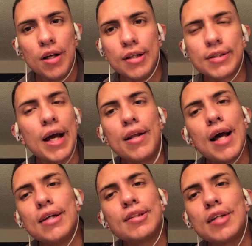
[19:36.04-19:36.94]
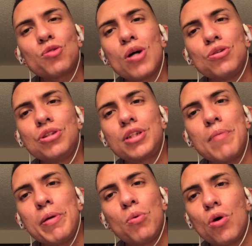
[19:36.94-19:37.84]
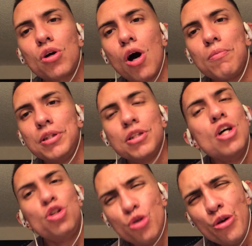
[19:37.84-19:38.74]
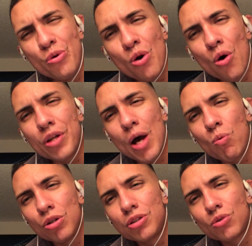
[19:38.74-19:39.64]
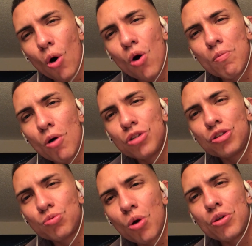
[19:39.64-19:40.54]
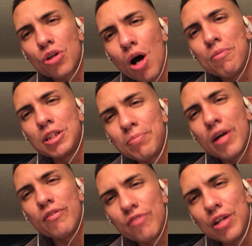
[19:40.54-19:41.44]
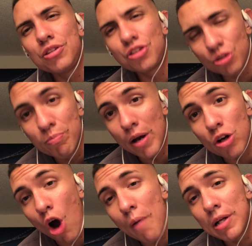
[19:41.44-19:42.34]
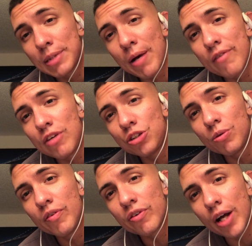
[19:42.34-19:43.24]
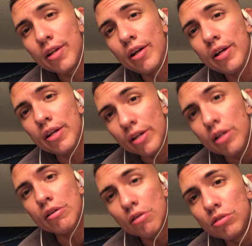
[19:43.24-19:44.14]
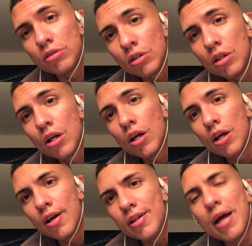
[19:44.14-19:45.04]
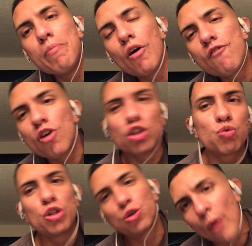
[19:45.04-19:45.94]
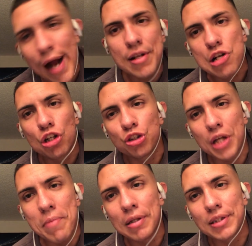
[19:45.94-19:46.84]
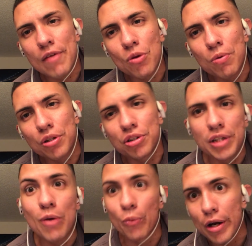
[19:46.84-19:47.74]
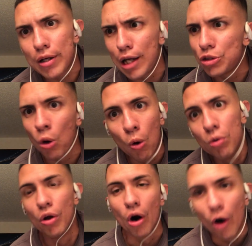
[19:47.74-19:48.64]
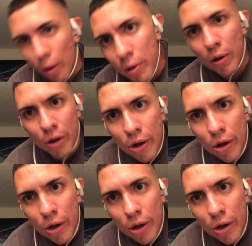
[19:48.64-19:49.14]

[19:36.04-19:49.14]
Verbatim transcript: it's like, it's like why I don't understand people who are communists. Do you know that once Karl Marx wrote the Communist Manifesto, Communist Manifesto of Friedrich Engels, them motherfuckers retracted their statements afterward because they realized, hold up,